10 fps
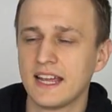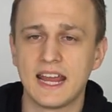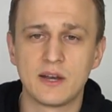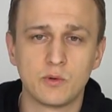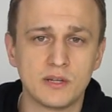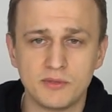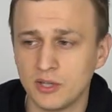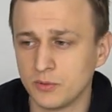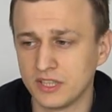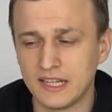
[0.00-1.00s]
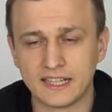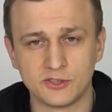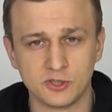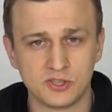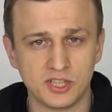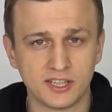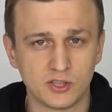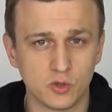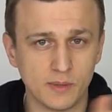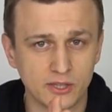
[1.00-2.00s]
and when I'm done with it, I could just stick
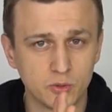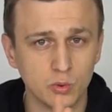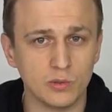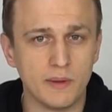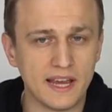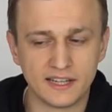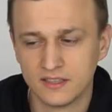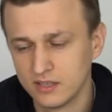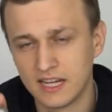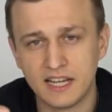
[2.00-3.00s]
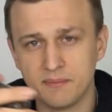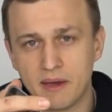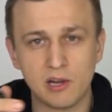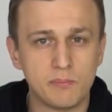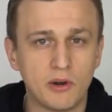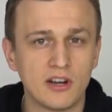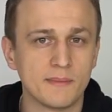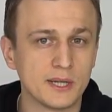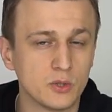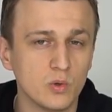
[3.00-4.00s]
it to my tool bag, any metal part
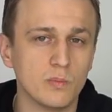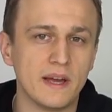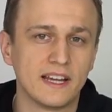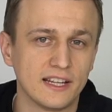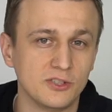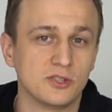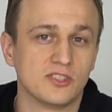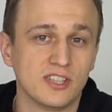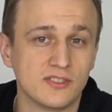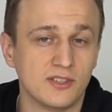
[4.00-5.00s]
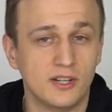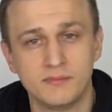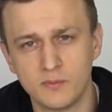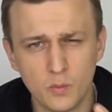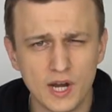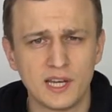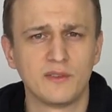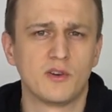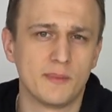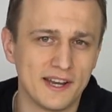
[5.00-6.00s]
on my tool bag, and it just sits there
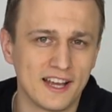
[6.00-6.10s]
waiting for my